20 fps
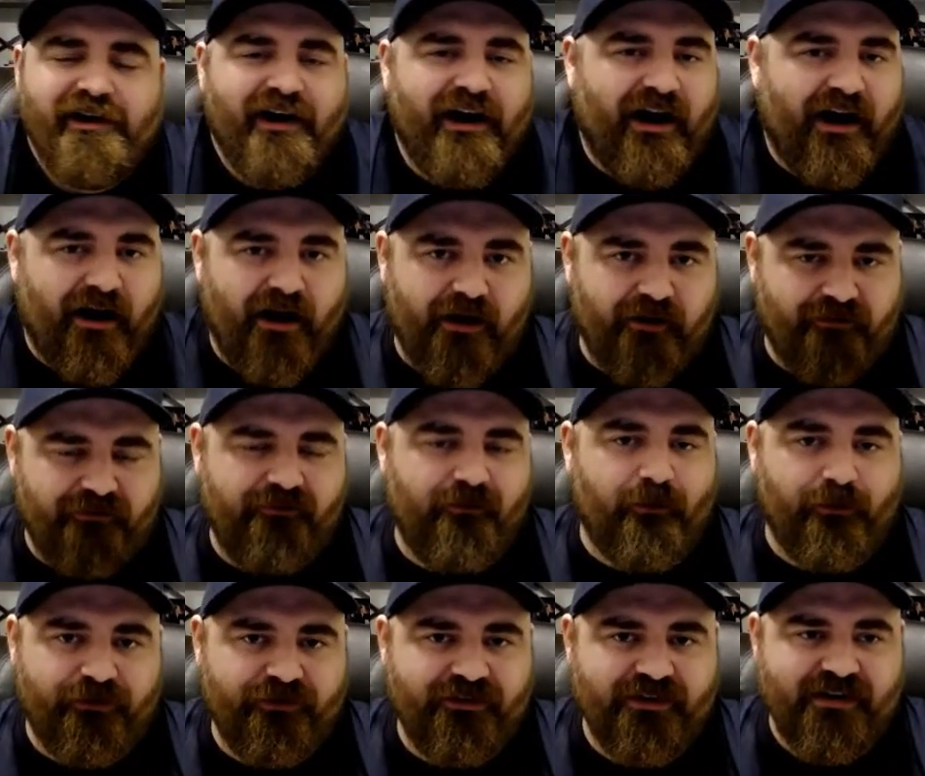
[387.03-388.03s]
uh, a
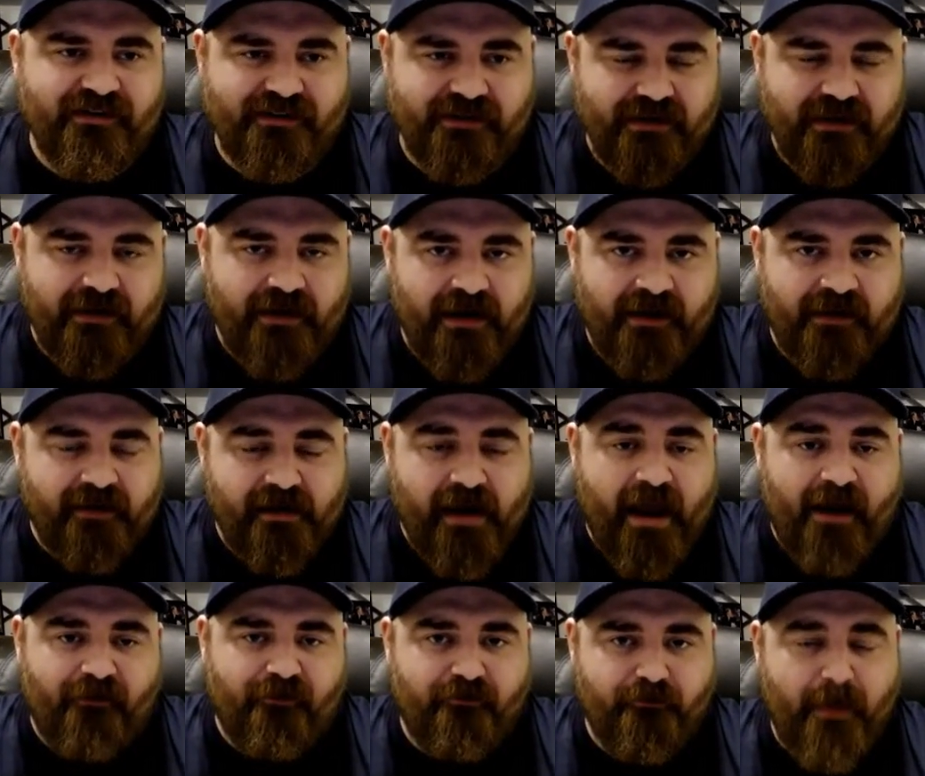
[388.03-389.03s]
full season and, and
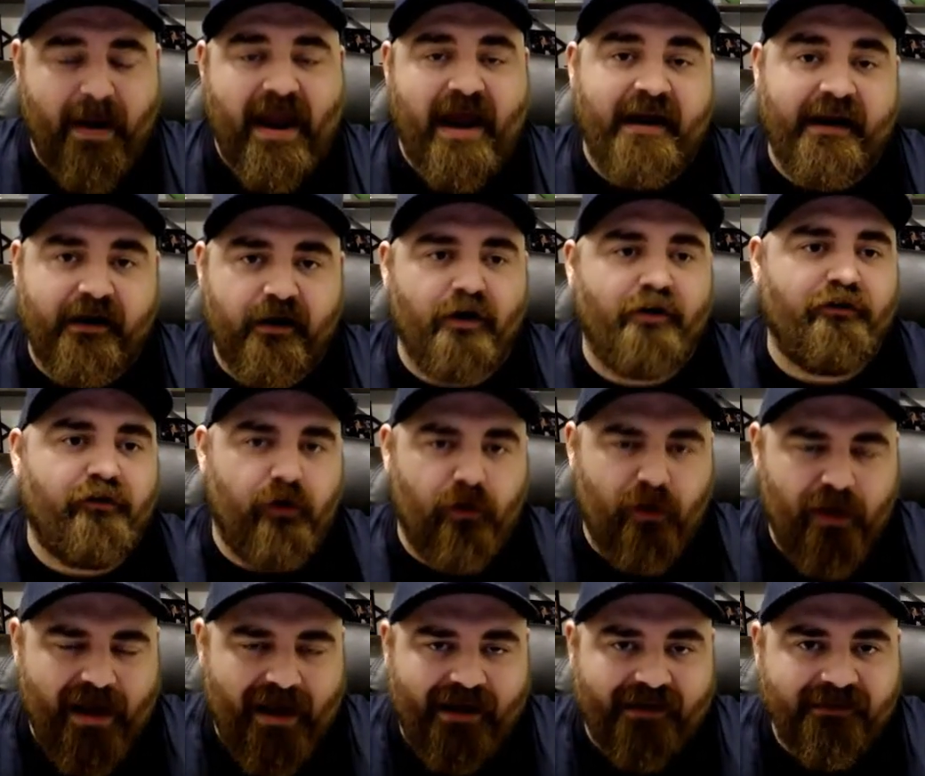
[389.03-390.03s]
have panic over
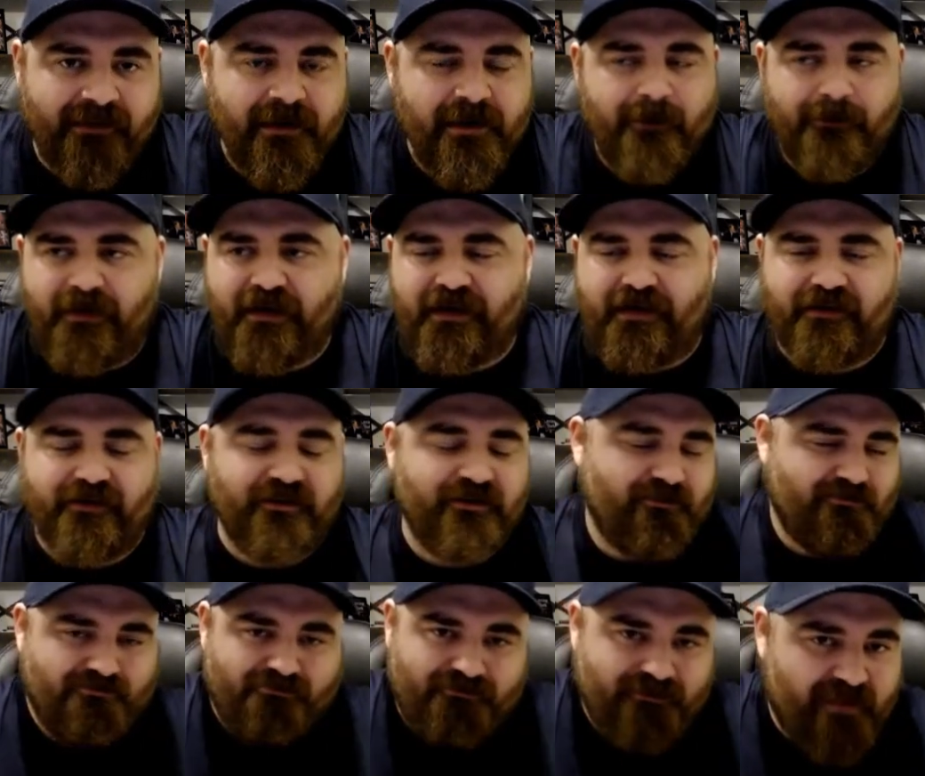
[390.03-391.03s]
that
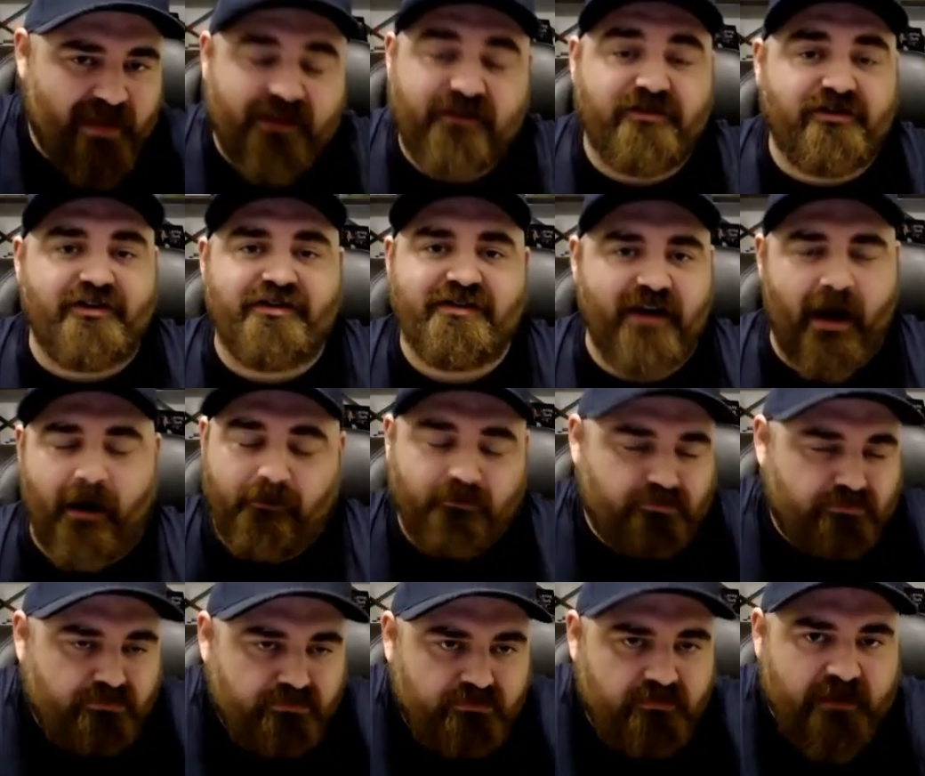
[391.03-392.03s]
because that's just not
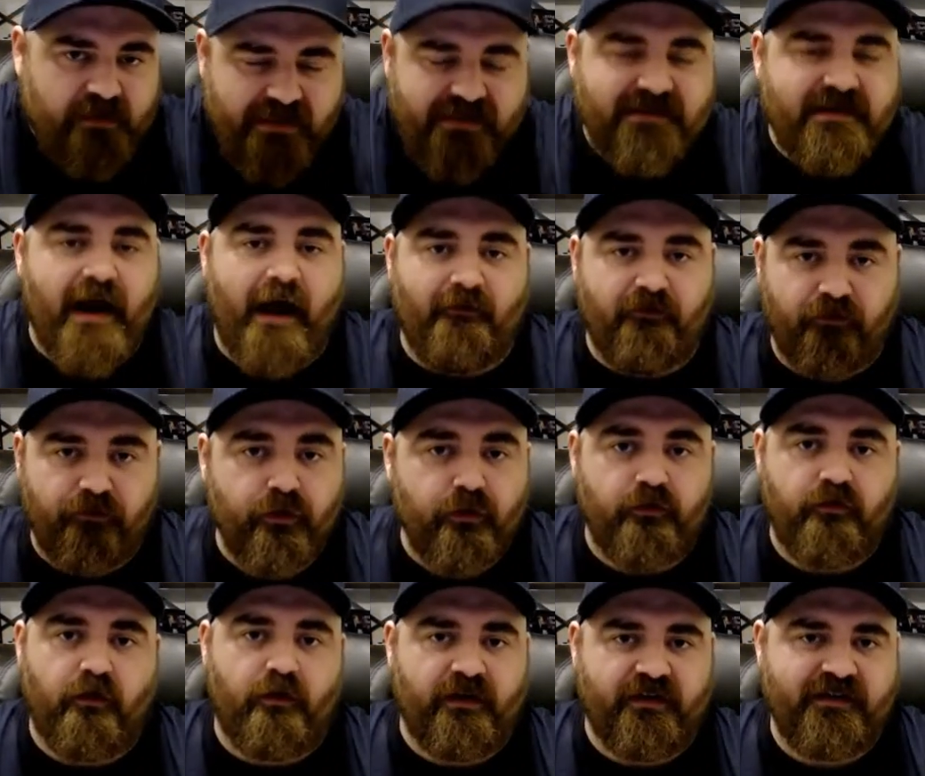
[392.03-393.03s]
it's not
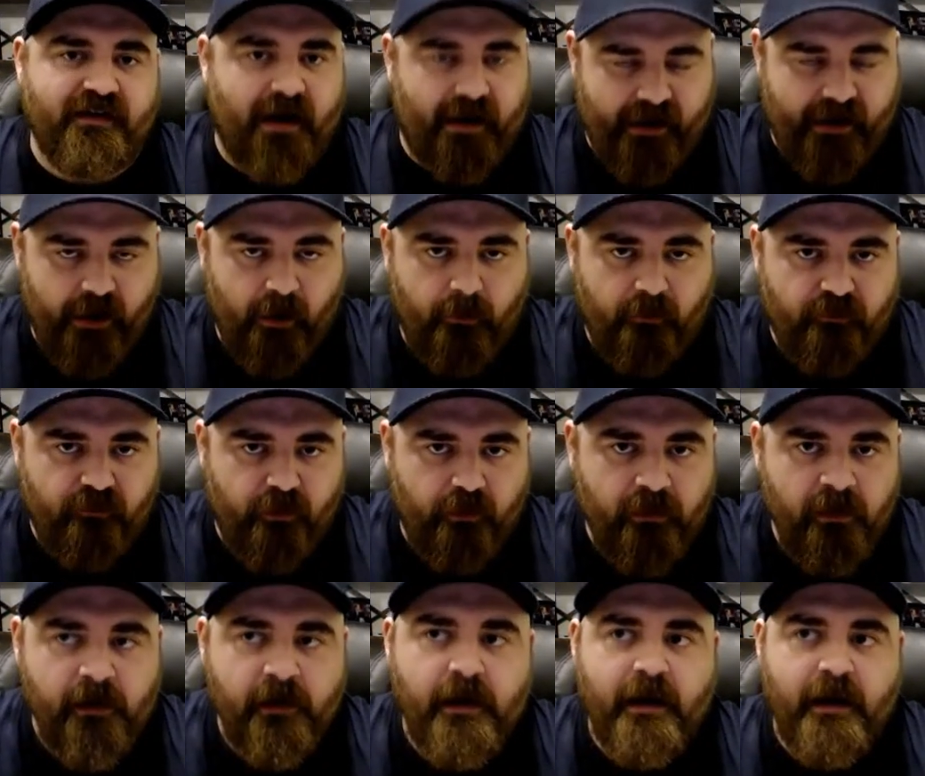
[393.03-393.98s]
fruitful, it's not helpful.